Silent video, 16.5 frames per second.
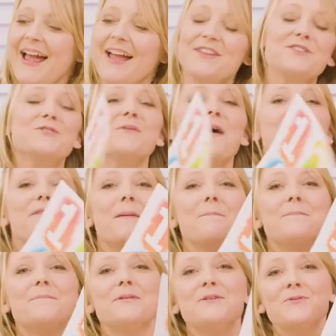And you have a
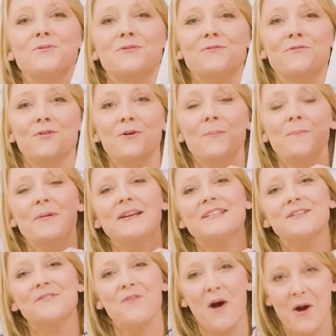beautiful
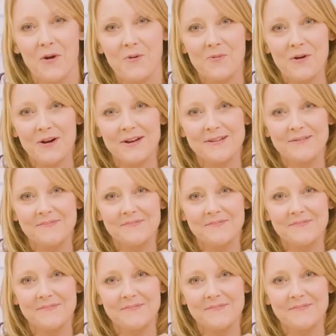piece of artwork.